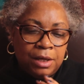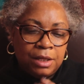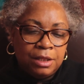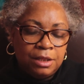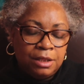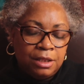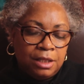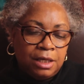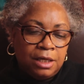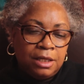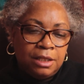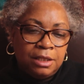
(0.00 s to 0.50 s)

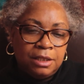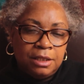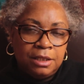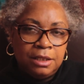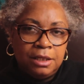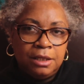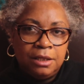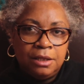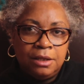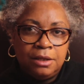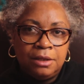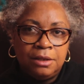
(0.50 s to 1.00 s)
And
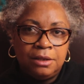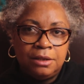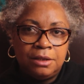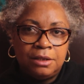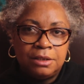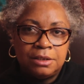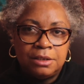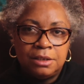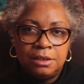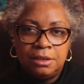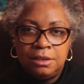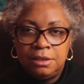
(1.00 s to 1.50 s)
then
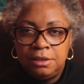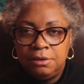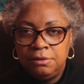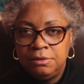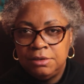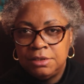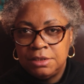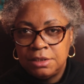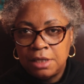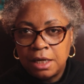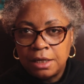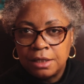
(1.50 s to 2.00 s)
the
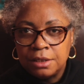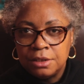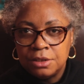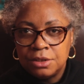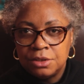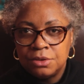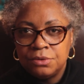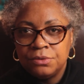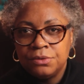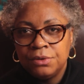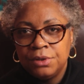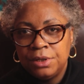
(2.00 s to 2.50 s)
second
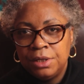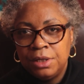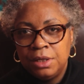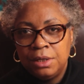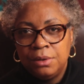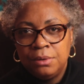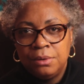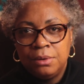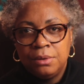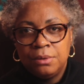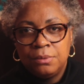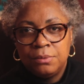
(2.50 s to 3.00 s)

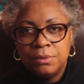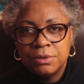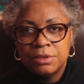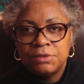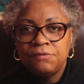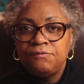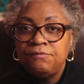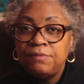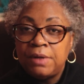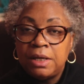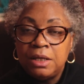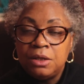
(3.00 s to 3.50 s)
story was
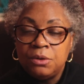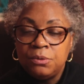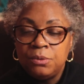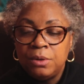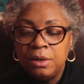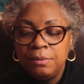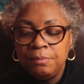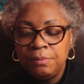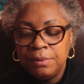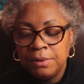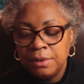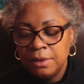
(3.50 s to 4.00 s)
a follow
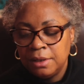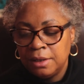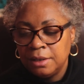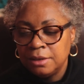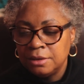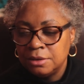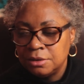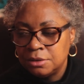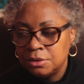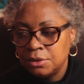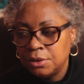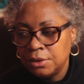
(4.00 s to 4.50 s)
up
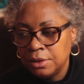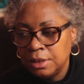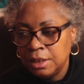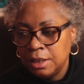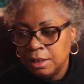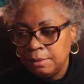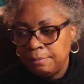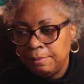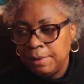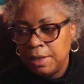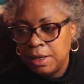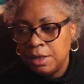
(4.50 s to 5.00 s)
talking
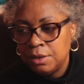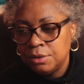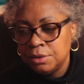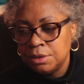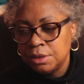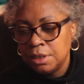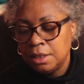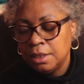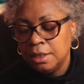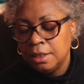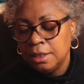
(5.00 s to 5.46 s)
about